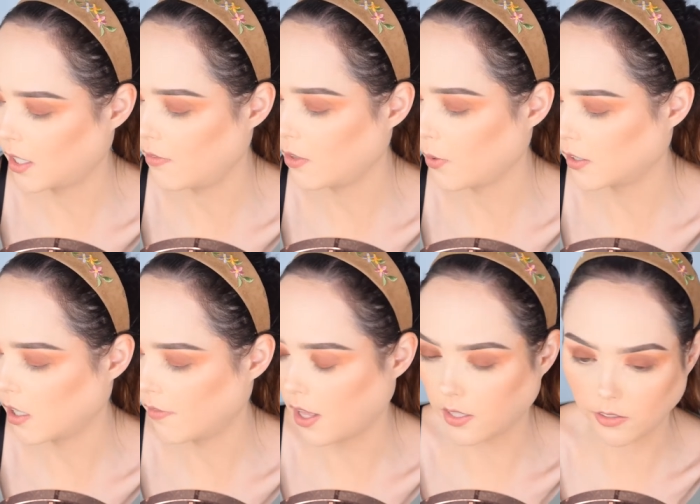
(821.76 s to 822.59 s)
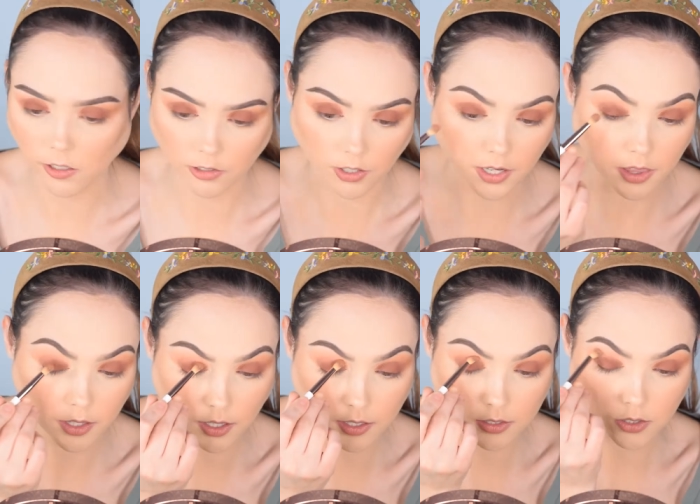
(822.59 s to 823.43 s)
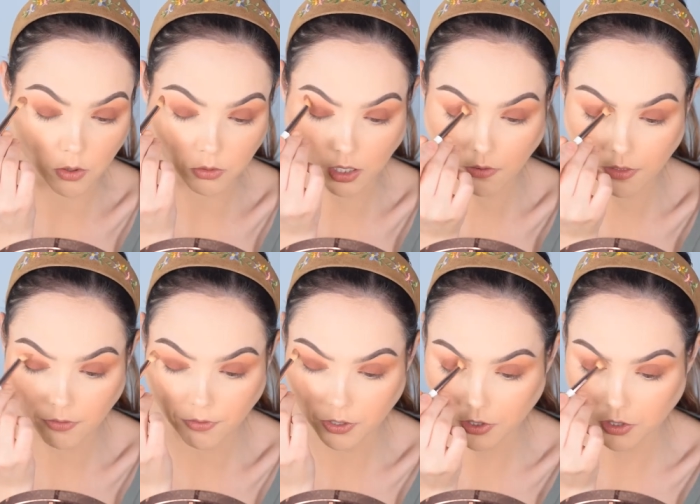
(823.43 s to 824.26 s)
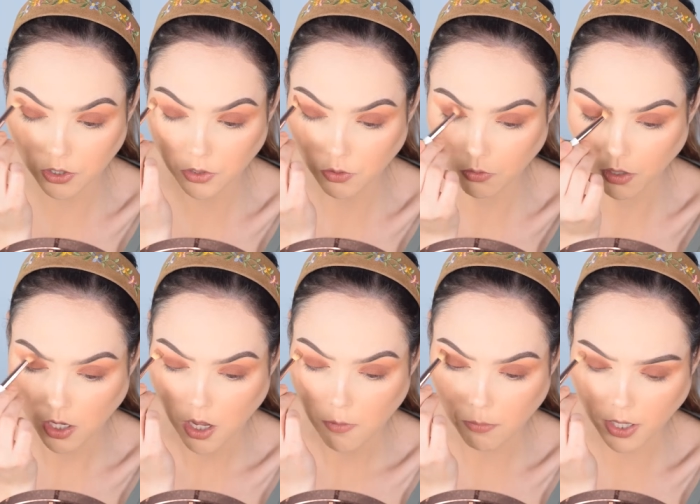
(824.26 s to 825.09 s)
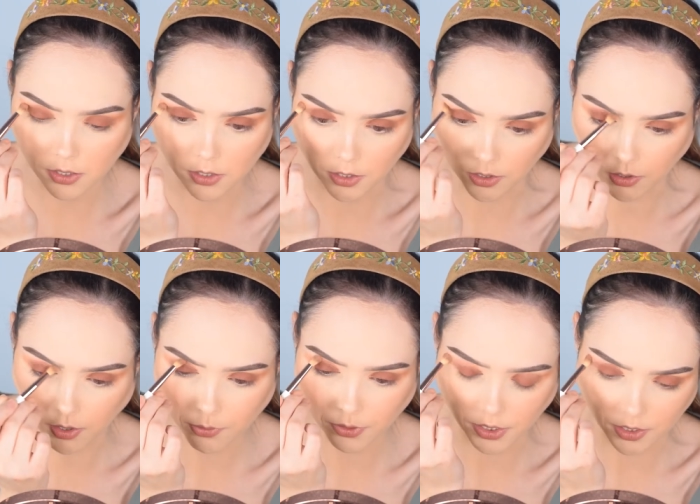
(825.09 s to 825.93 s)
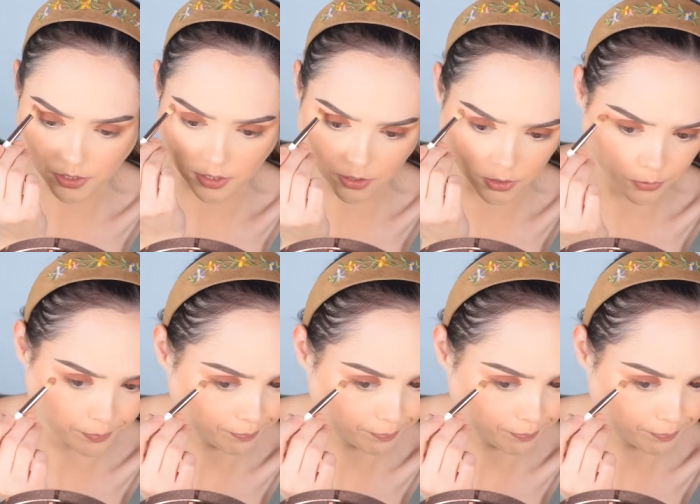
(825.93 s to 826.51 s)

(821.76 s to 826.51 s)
even though I love Ali Larter, I think that I don't love the first two, but I do. I really do.